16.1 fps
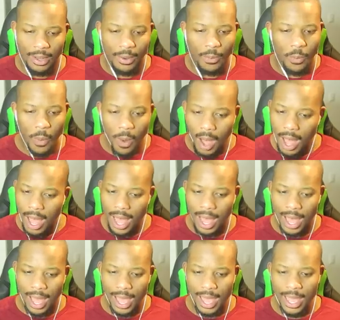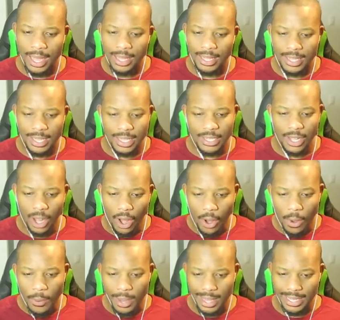Why does this
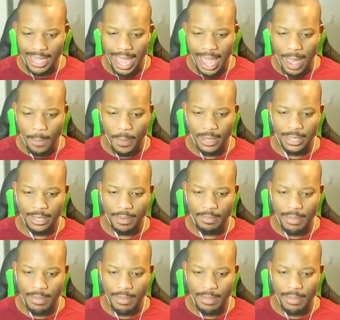always happen to